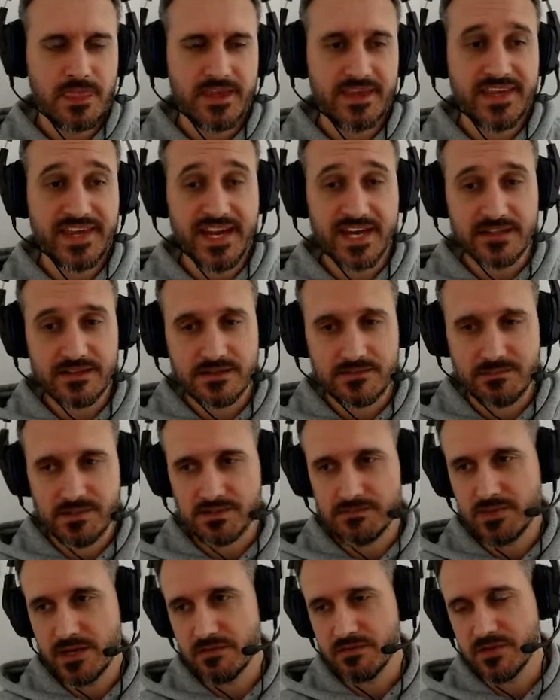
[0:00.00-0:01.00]
yet,
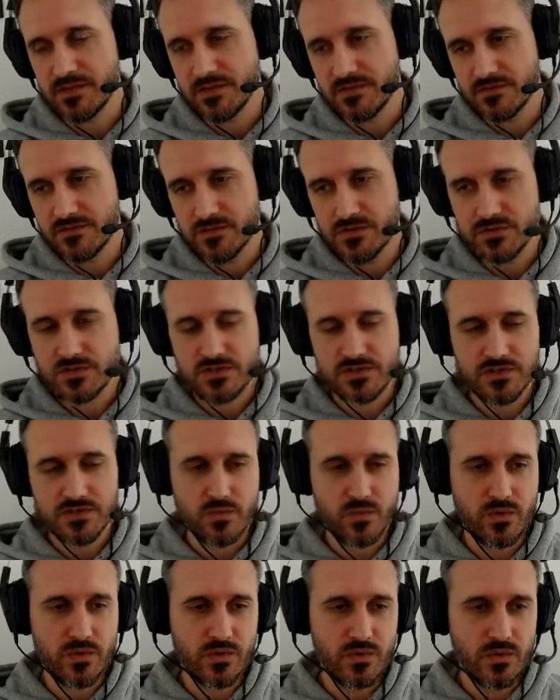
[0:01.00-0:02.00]
but maybe in the
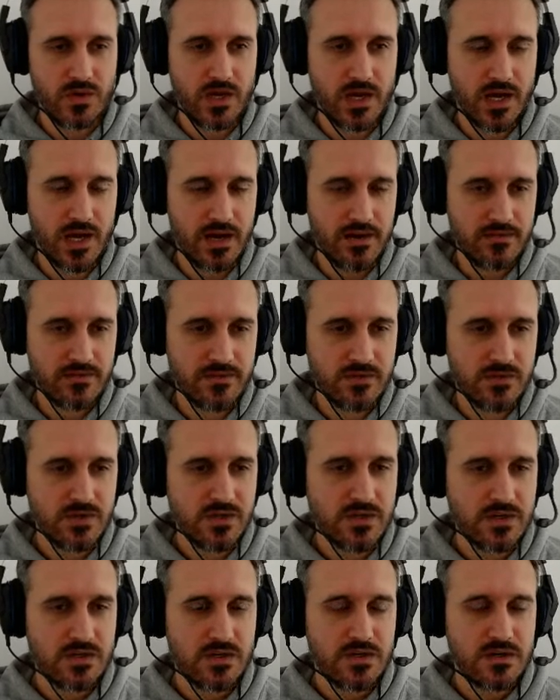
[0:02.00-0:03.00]
future we'll have.
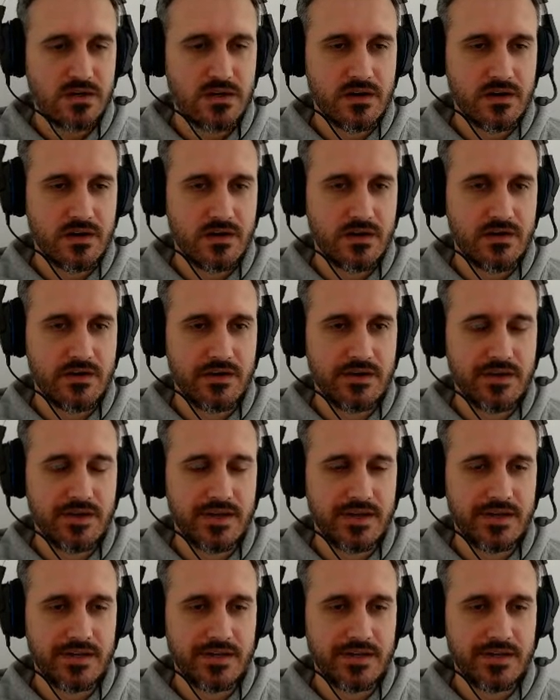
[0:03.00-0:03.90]
Yeah,